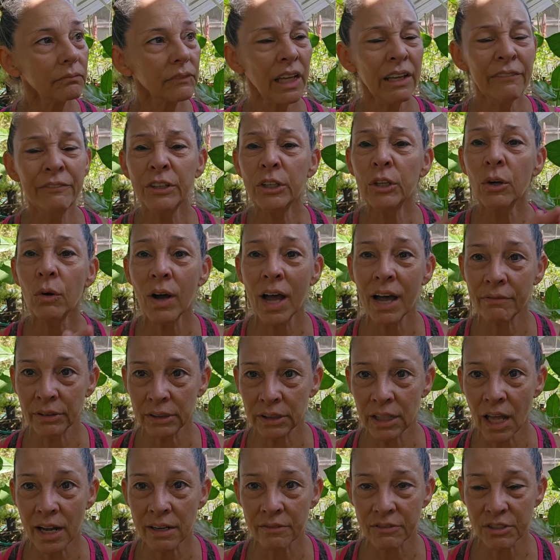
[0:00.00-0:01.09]
If you don't have a
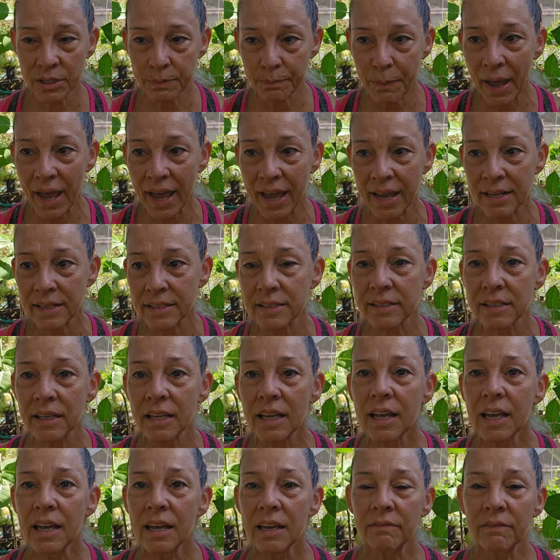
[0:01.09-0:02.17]
lot of space,
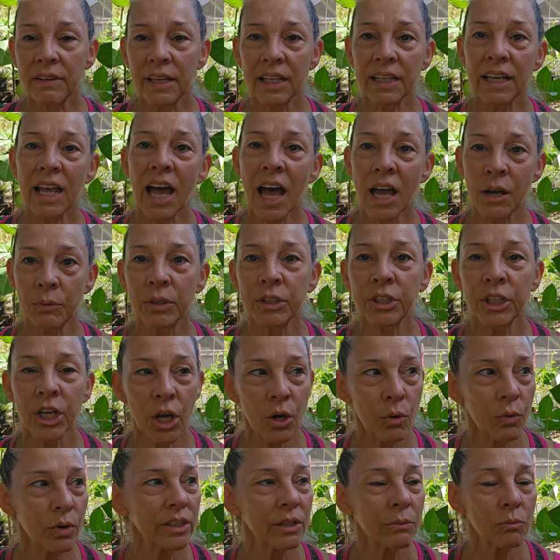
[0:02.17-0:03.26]
then I would
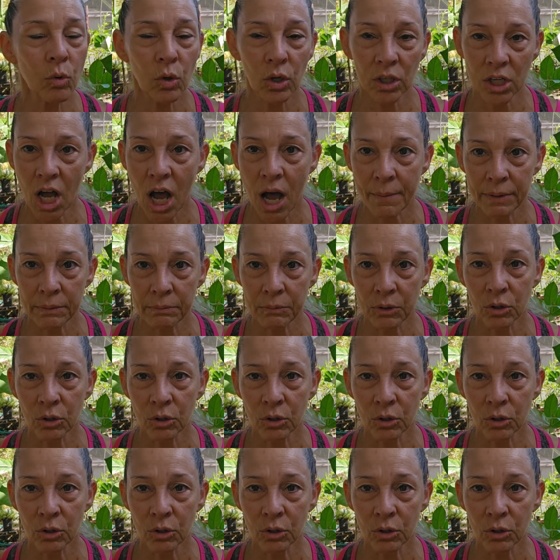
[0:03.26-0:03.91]
go with a more common